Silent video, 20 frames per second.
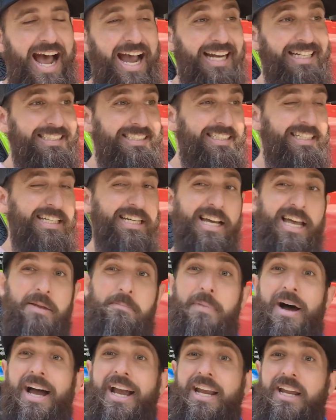idea
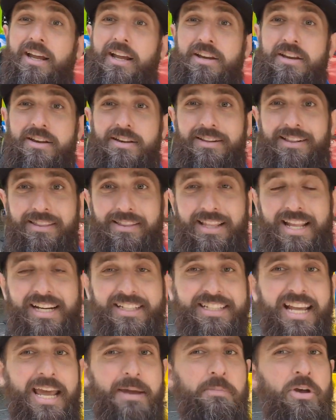and my
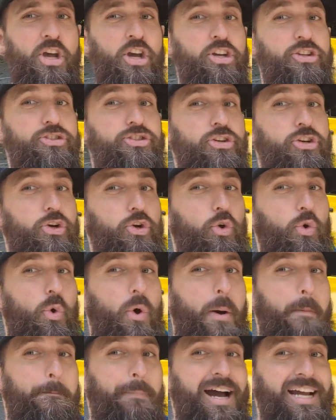nickname
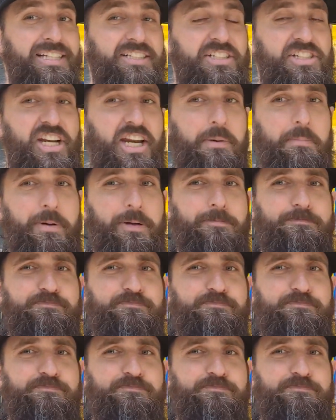to my Jeep.